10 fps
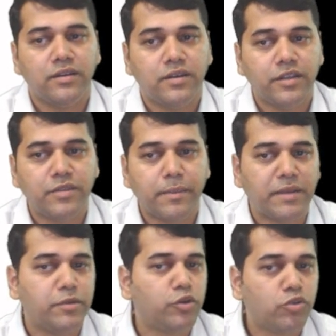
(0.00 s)
If the
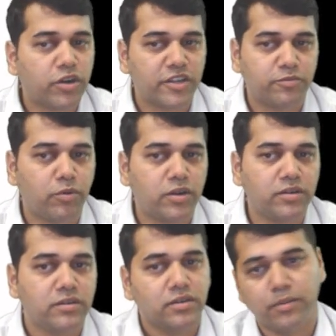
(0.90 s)
management do not respond,
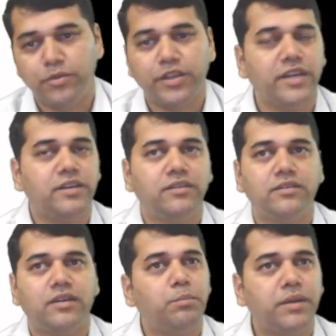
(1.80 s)
communicate,
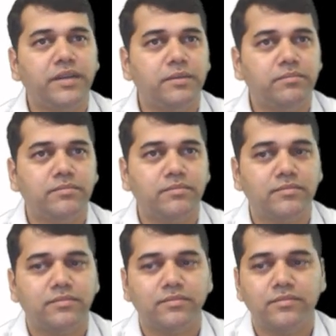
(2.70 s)
complain them,
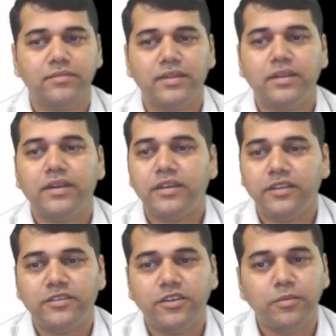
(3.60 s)

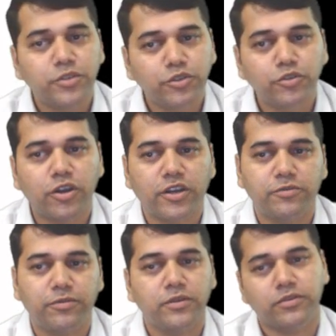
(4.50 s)
CCW you do not
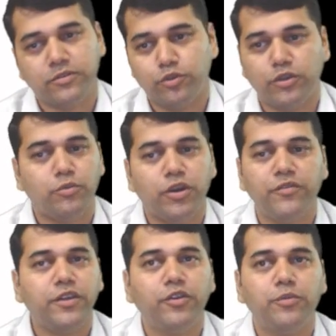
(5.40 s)
run, you have to
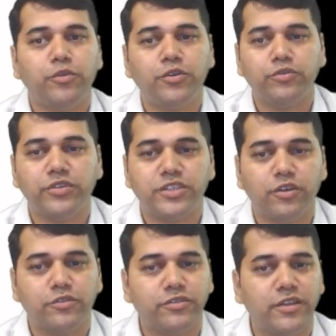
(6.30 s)
modify your port 260
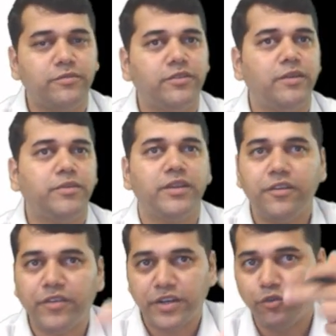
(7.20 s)
also same, same thing,
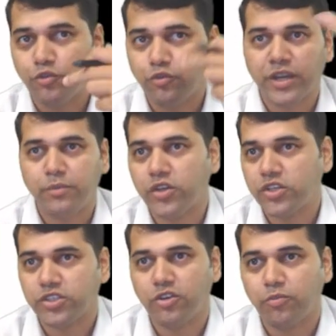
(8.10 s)
effective to a
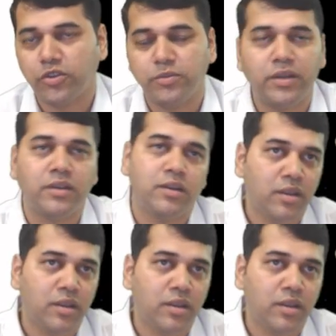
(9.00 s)
communication not possible,